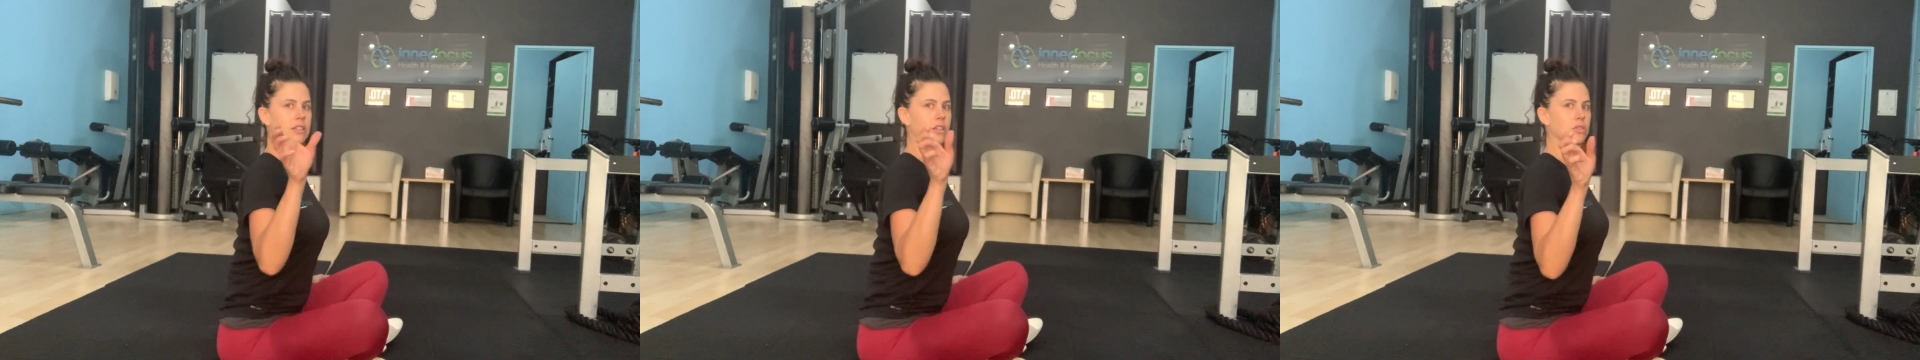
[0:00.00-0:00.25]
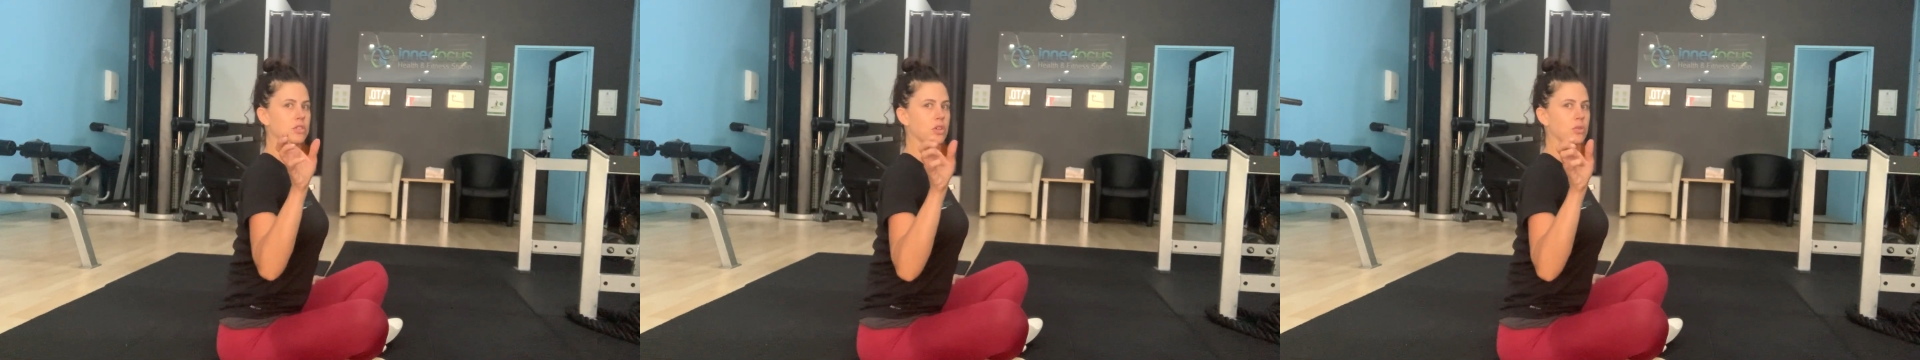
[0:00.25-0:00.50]

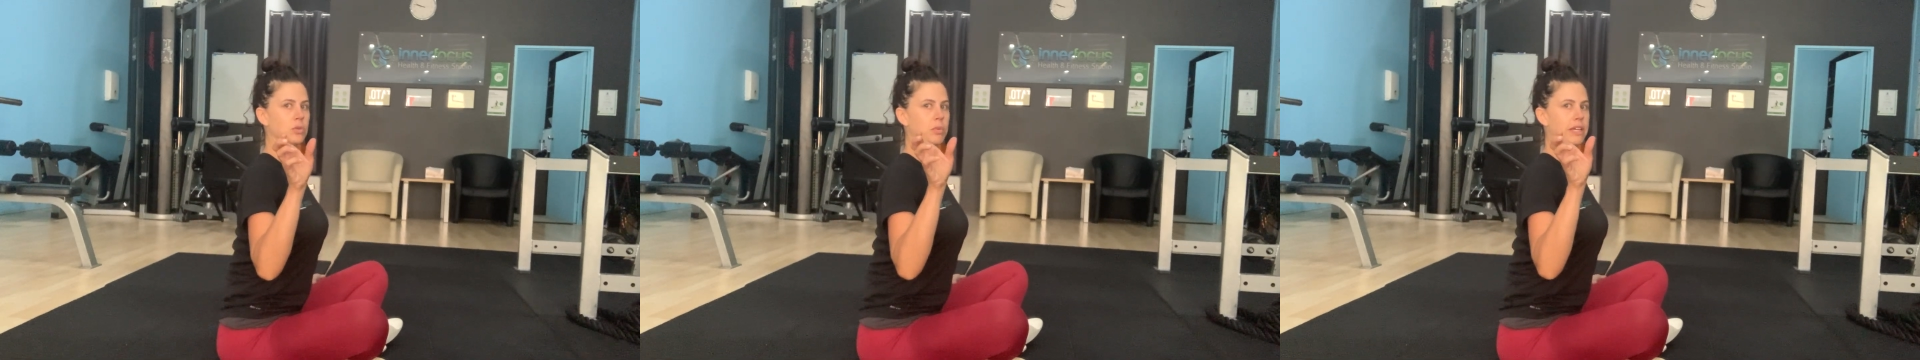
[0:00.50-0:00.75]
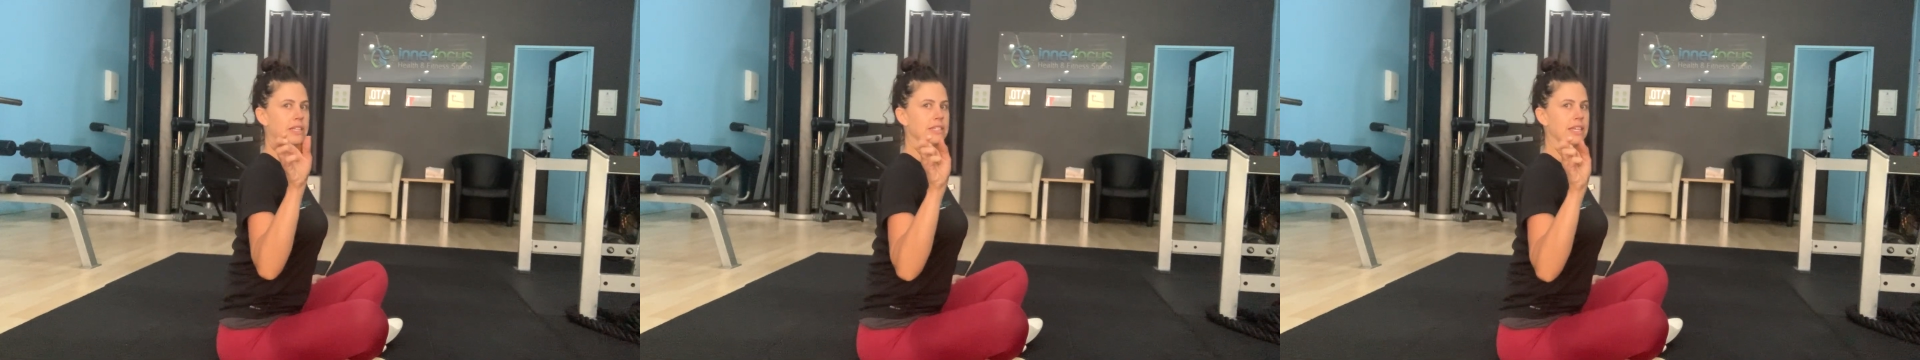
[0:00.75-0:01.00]
those shoulder
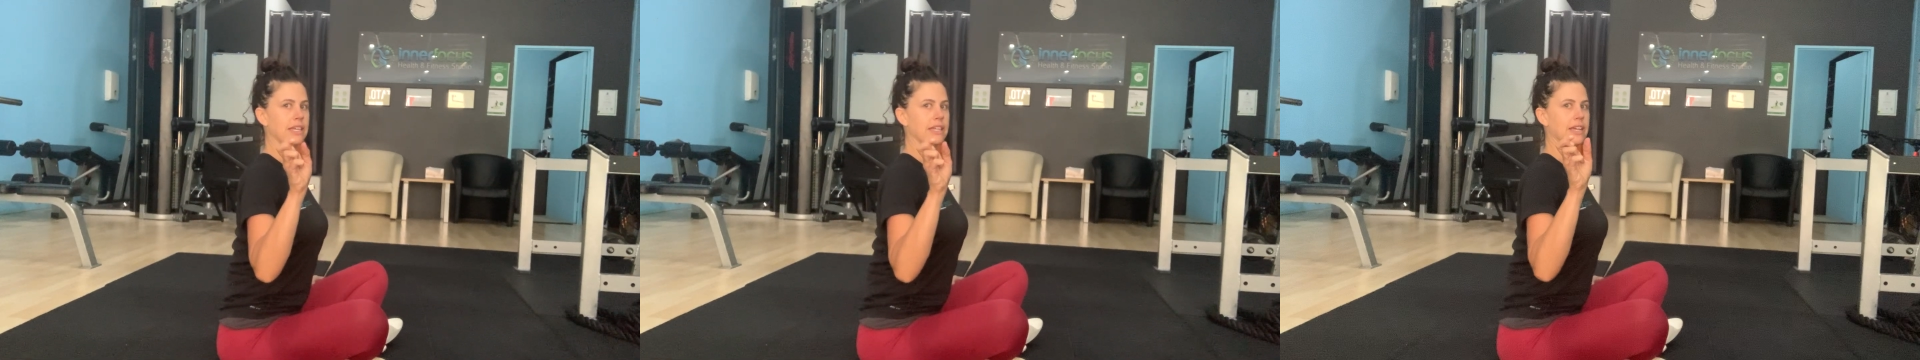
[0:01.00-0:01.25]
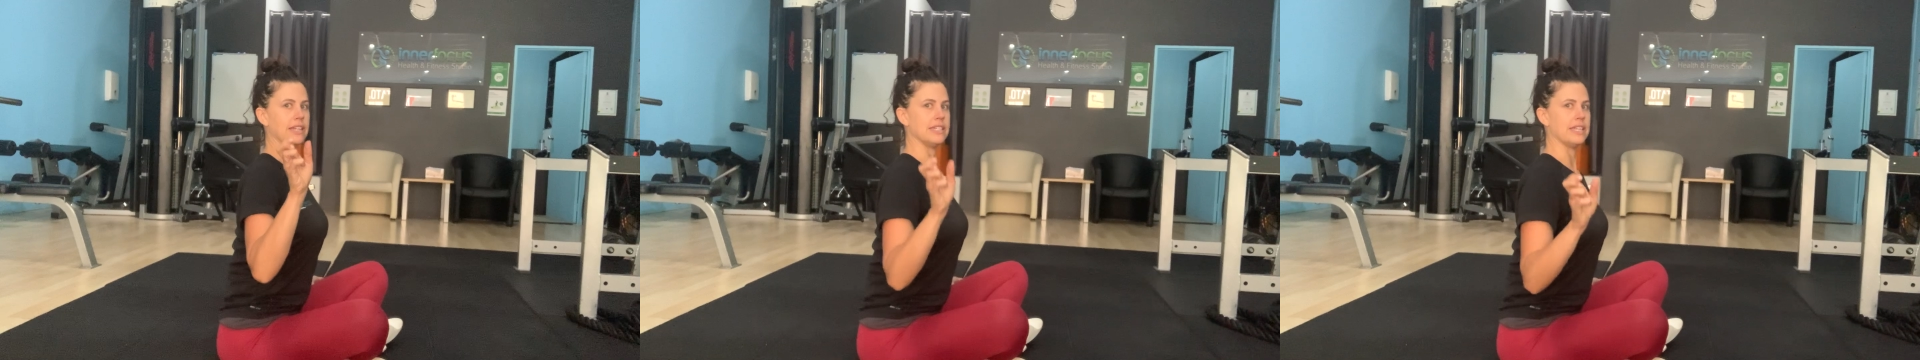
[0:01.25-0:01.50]
blades in
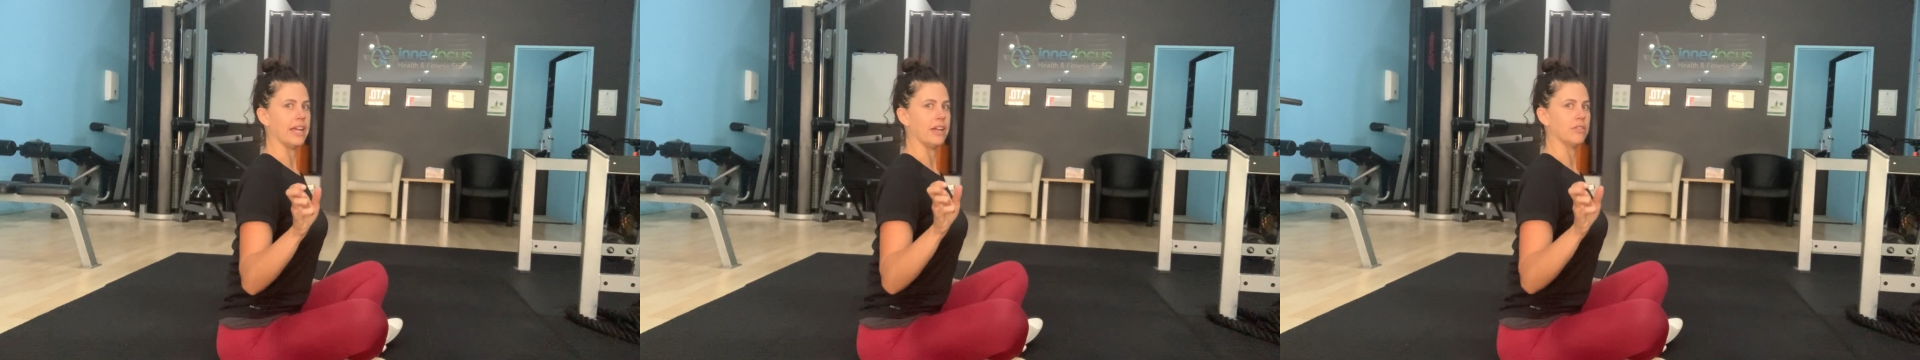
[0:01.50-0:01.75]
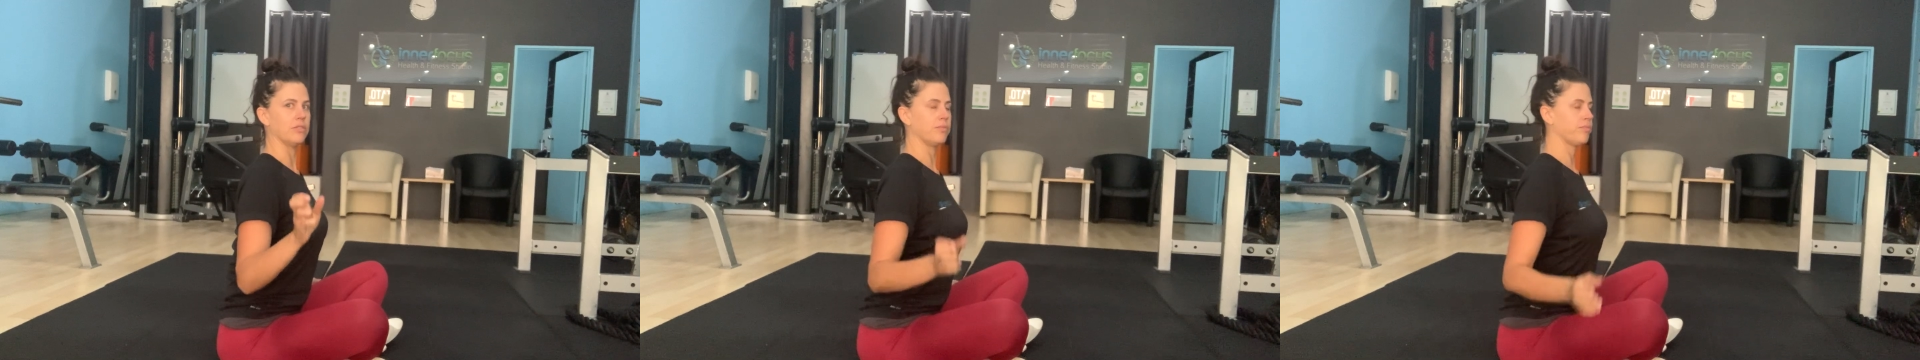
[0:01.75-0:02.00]
and
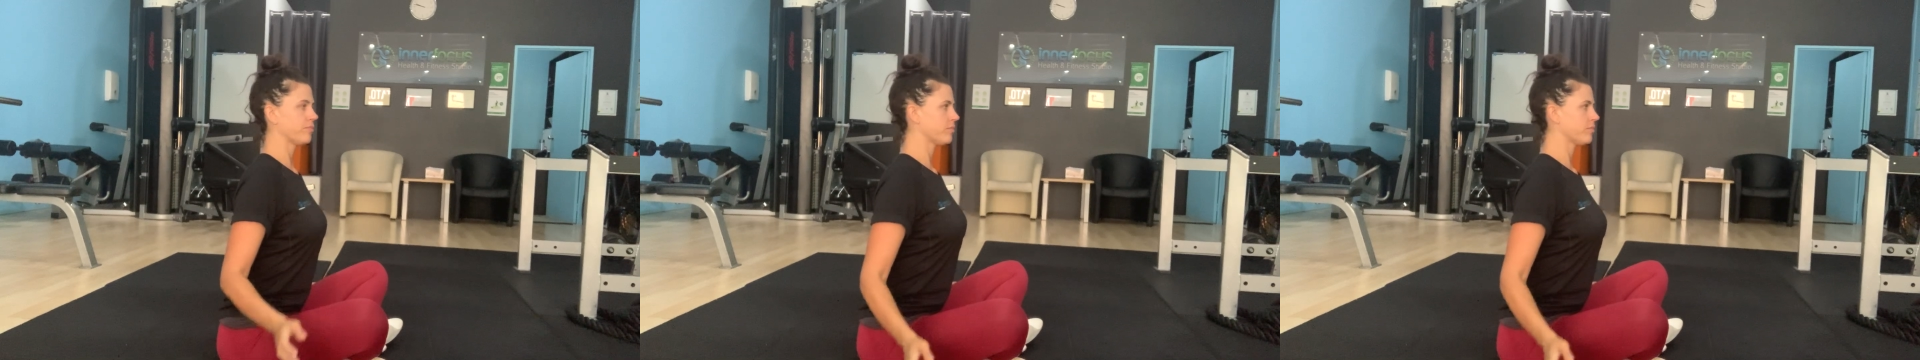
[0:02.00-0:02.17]
down.